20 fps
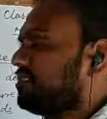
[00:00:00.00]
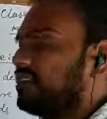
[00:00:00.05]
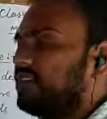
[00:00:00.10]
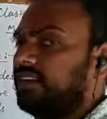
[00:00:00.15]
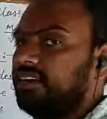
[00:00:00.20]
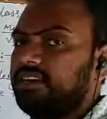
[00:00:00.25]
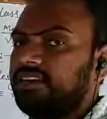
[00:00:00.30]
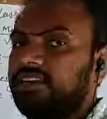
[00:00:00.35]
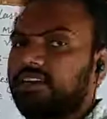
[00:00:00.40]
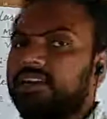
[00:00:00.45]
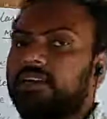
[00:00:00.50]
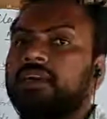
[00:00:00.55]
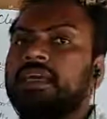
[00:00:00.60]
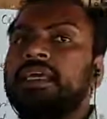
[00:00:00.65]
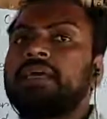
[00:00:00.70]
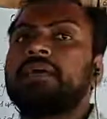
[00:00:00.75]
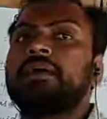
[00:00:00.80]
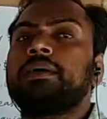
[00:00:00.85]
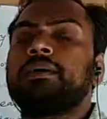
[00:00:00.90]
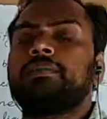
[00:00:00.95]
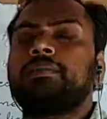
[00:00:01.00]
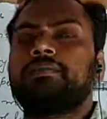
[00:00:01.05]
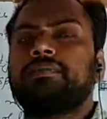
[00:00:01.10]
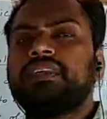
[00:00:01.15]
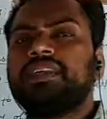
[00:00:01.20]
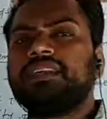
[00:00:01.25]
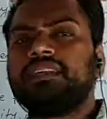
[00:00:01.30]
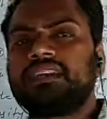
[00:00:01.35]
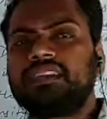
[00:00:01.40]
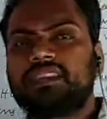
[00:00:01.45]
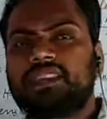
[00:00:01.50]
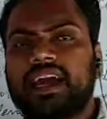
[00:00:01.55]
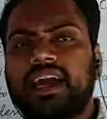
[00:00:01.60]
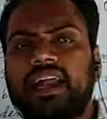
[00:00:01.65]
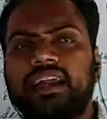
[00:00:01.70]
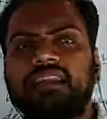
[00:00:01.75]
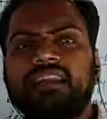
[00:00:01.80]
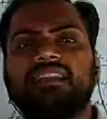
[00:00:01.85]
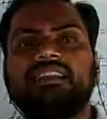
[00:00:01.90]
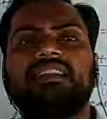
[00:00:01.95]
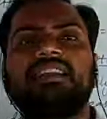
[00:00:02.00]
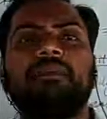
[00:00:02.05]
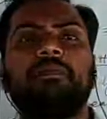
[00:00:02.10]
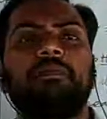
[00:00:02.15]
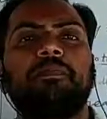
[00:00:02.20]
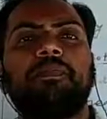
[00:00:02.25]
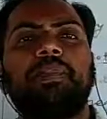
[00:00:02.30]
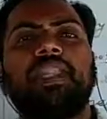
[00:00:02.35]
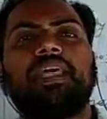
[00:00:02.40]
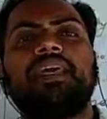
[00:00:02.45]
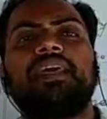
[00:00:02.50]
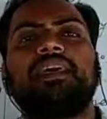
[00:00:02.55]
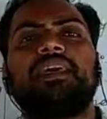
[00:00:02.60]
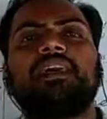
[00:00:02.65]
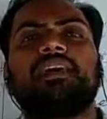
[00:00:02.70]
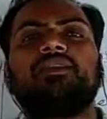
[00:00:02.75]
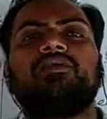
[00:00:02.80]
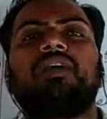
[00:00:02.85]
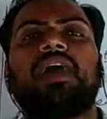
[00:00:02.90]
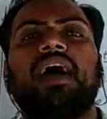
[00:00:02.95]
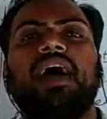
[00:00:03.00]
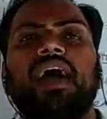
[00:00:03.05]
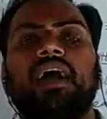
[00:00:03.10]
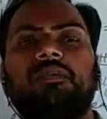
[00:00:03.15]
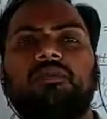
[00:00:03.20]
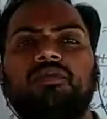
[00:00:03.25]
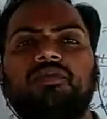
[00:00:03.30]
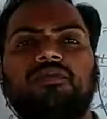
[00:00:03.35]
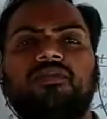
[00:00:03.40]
cylinder. Means that simply you have